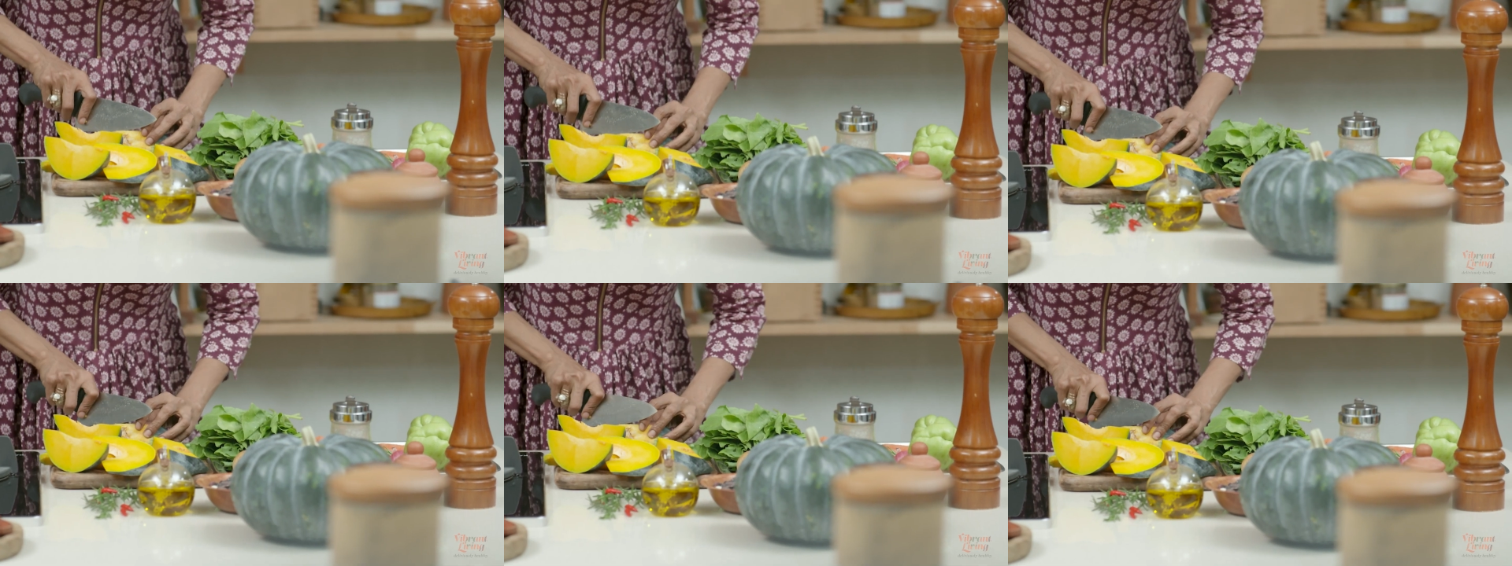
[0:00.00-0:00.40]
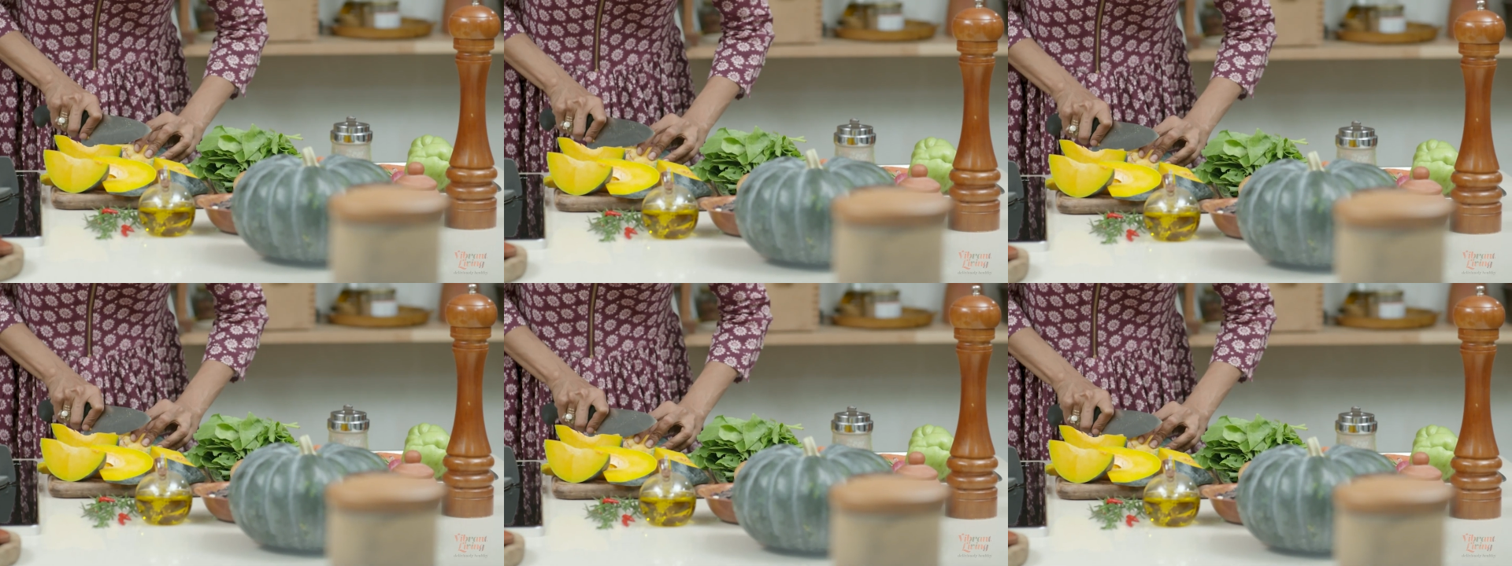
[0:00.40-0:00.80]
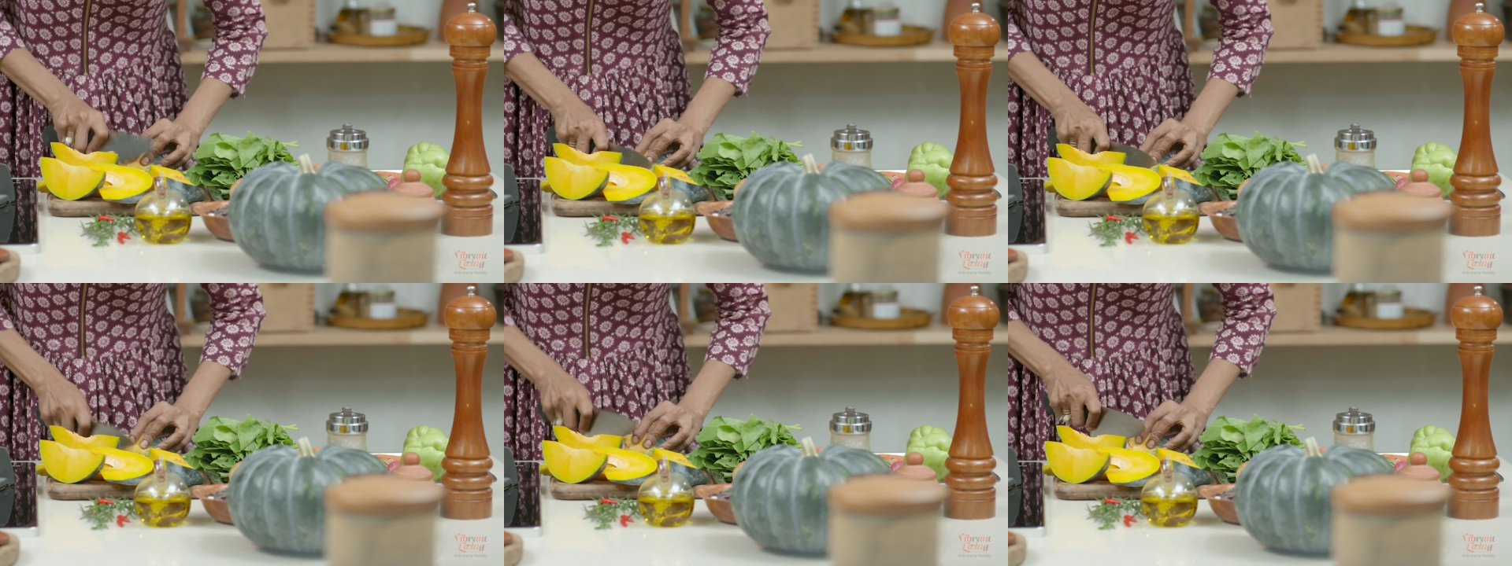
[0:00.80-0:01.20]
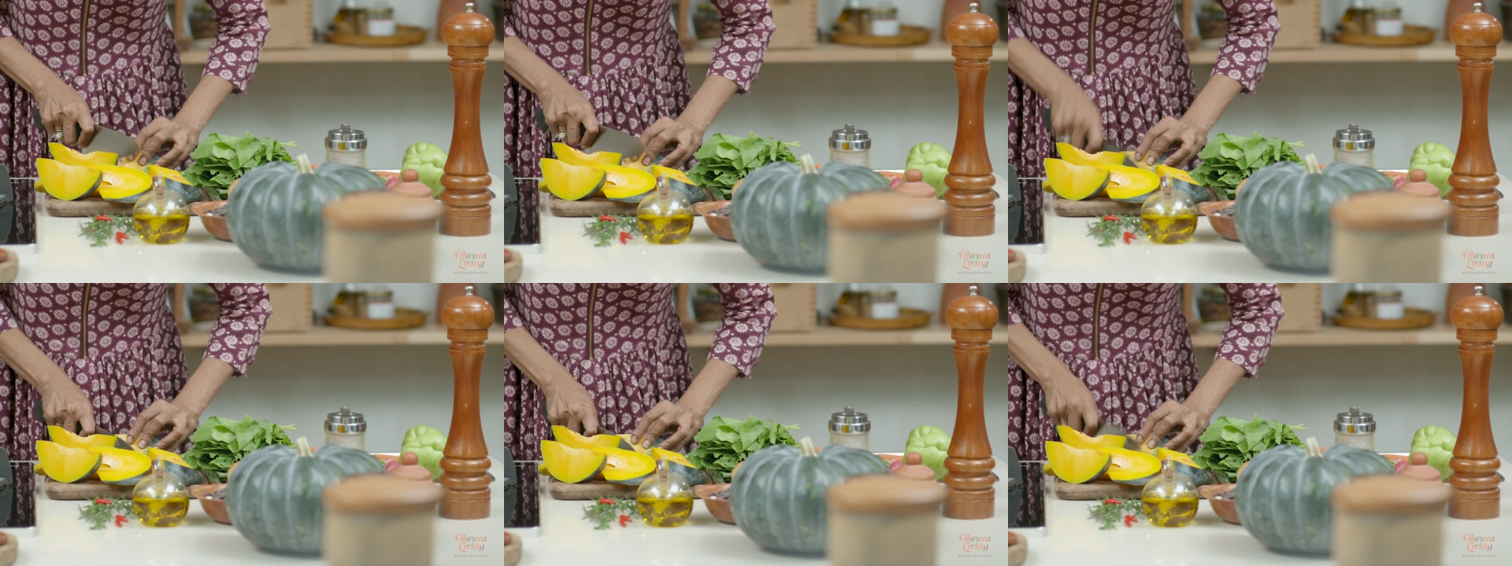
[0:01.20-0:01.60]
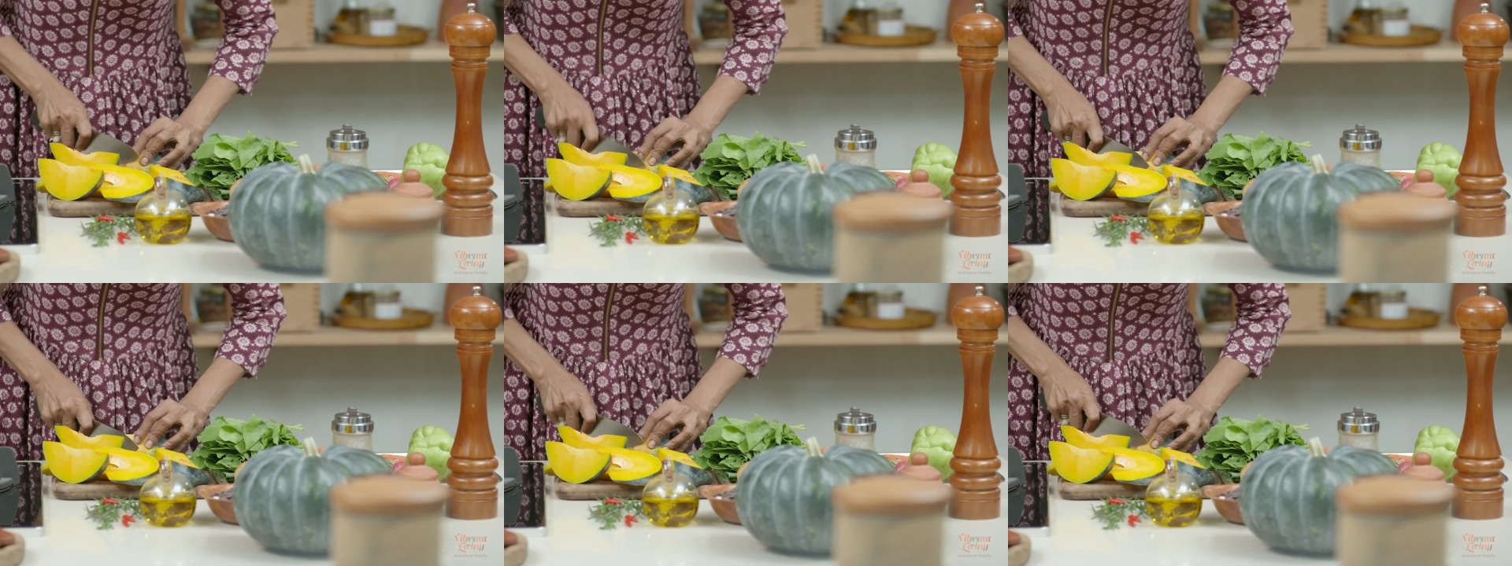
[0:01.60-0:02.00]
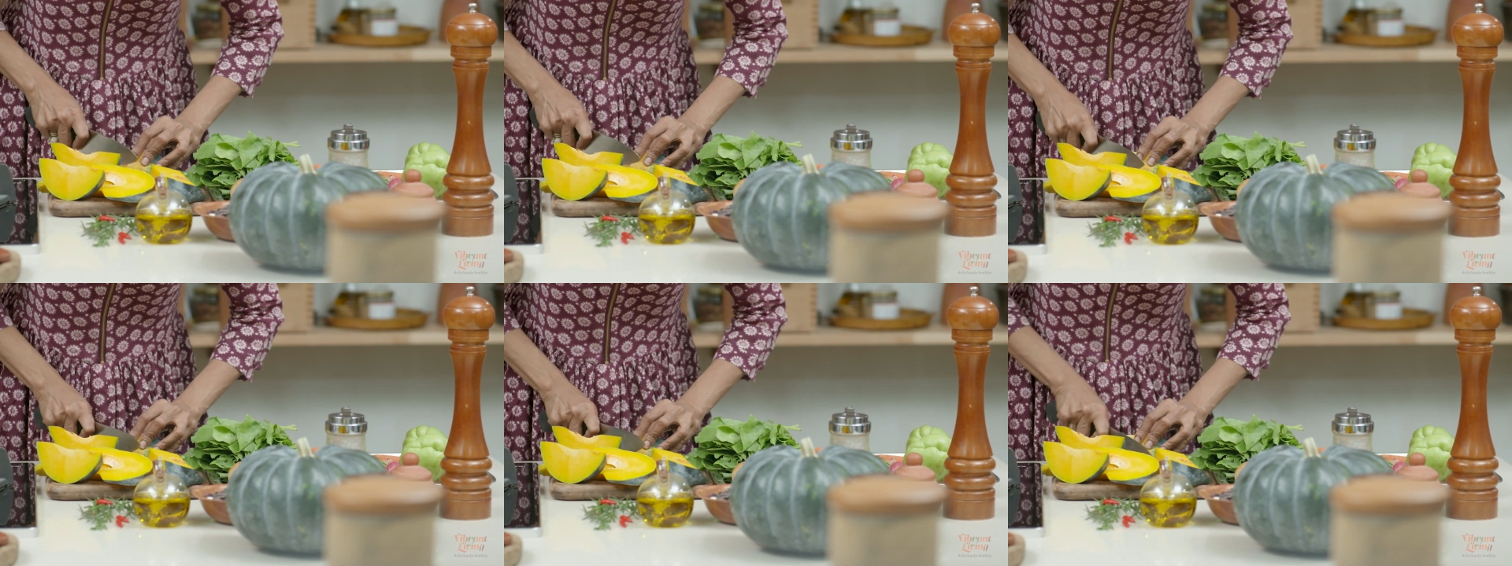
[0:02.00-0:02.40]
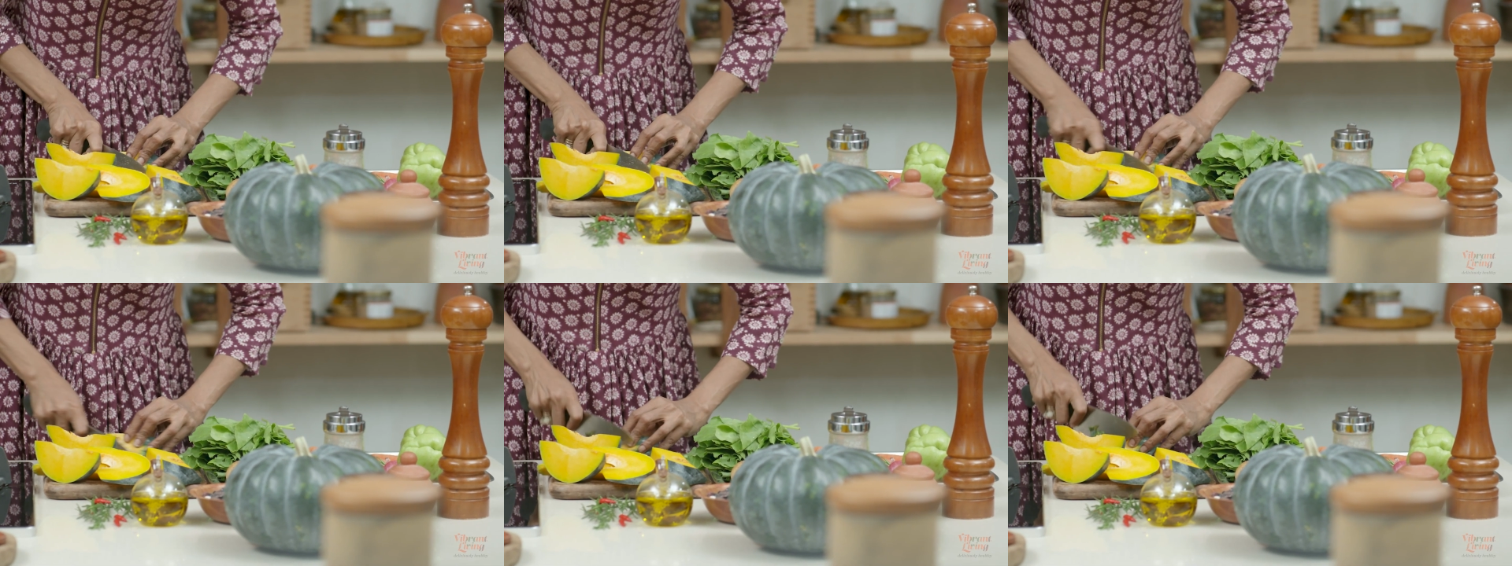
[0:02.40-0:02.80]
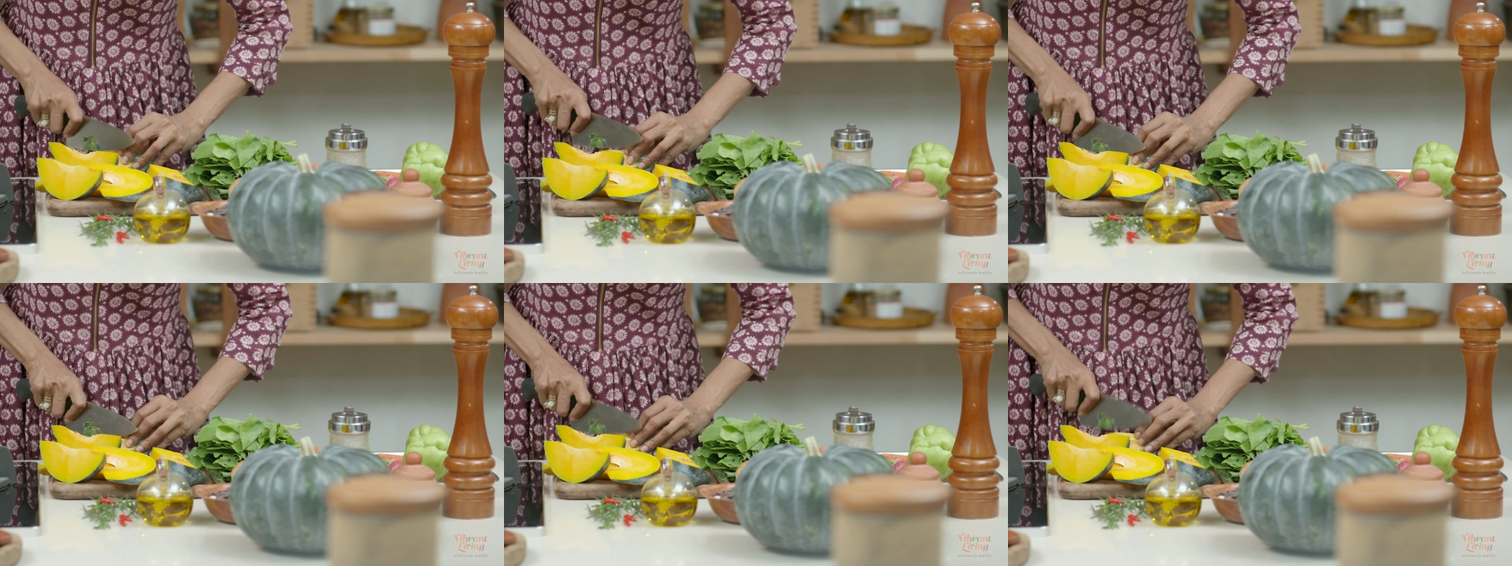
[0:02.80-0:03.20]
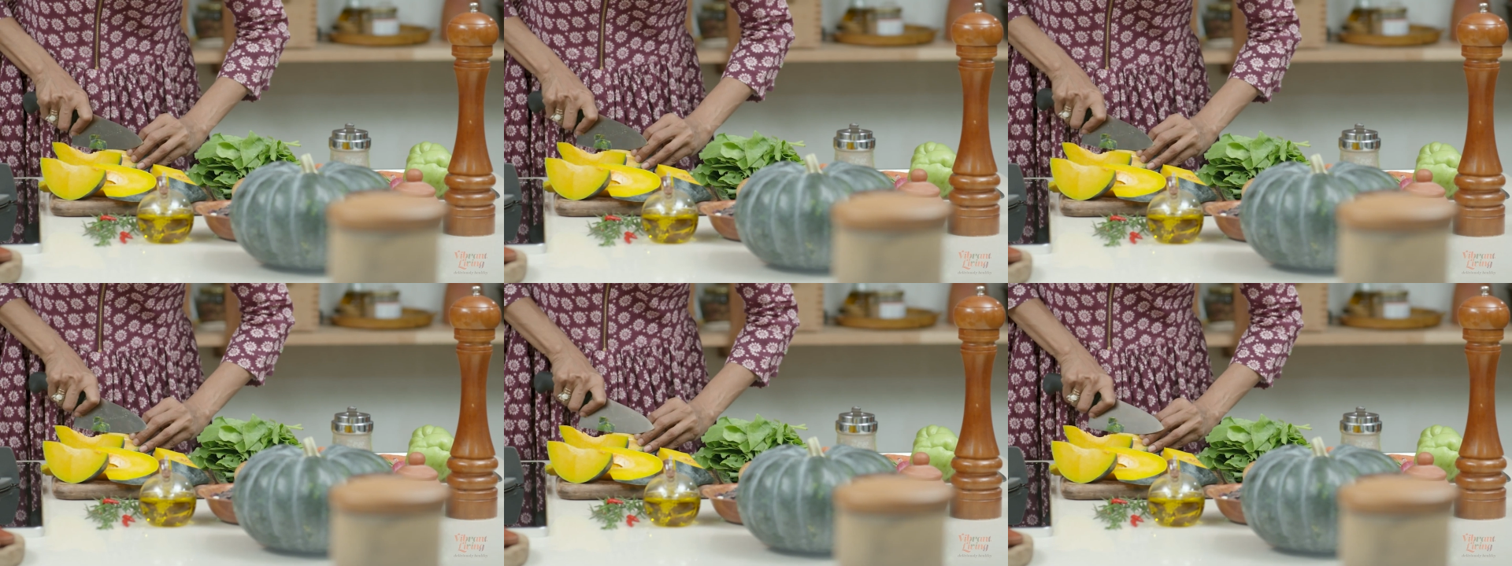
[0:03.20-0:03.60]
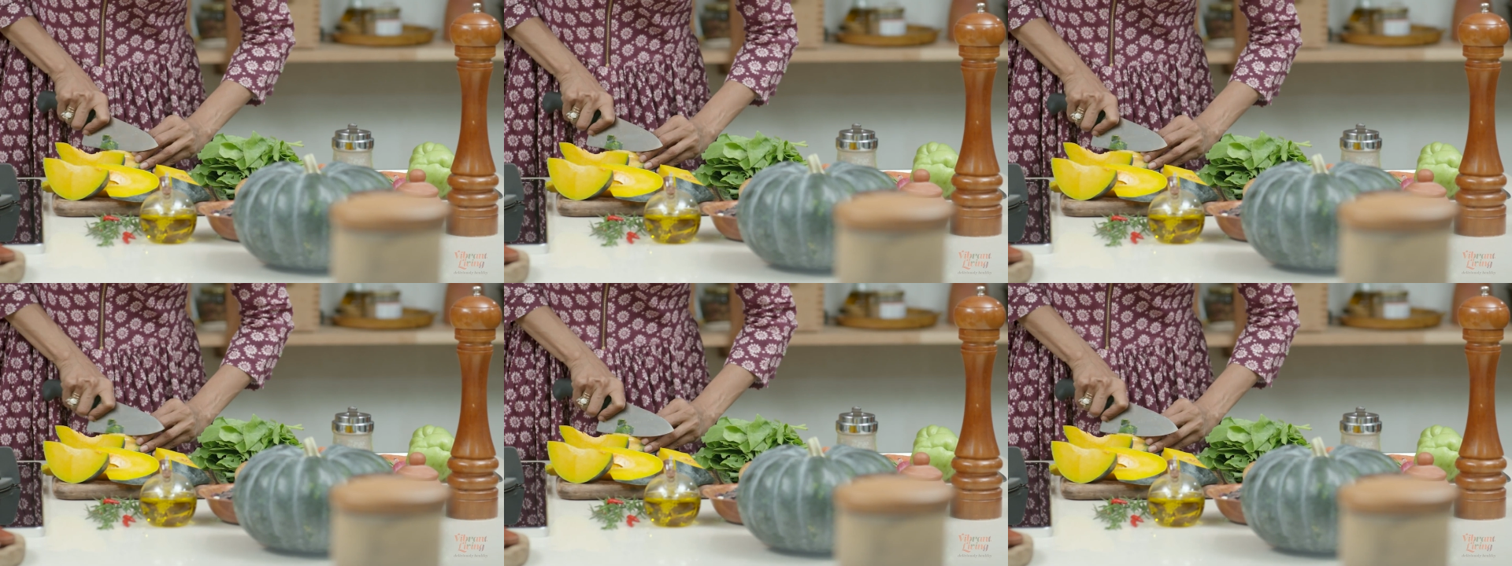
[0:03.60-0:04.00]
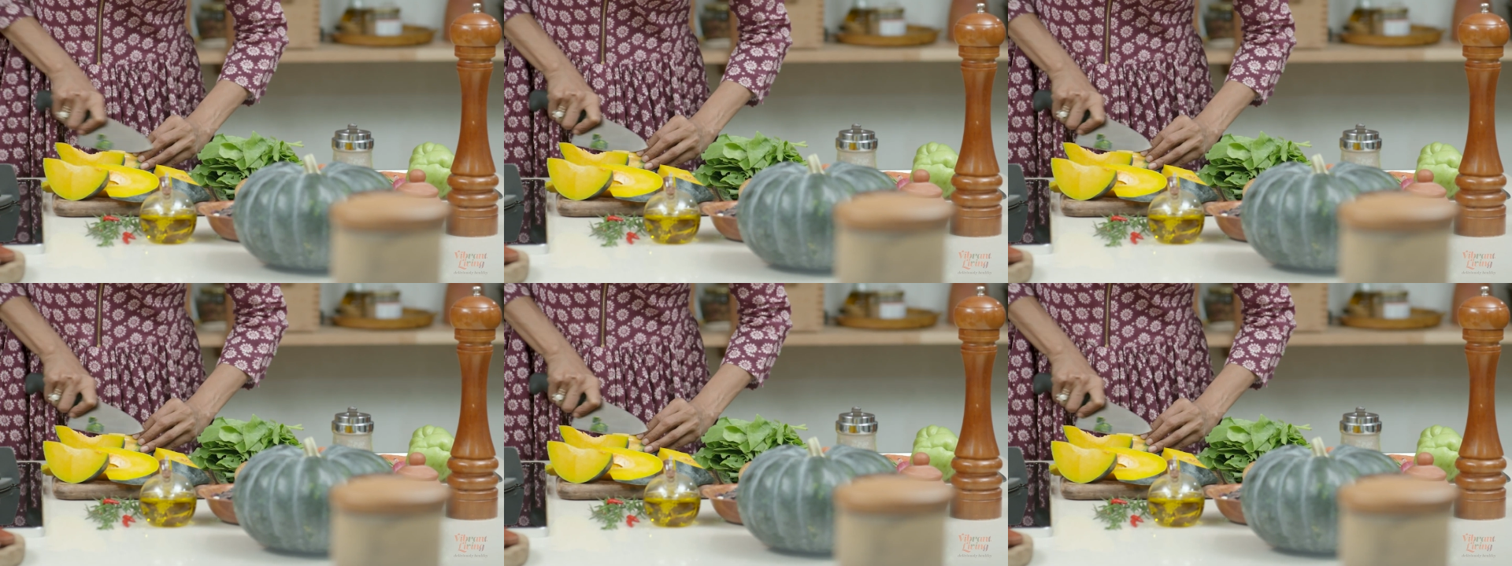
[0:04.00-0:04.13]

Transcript: [unreadable: no face in view]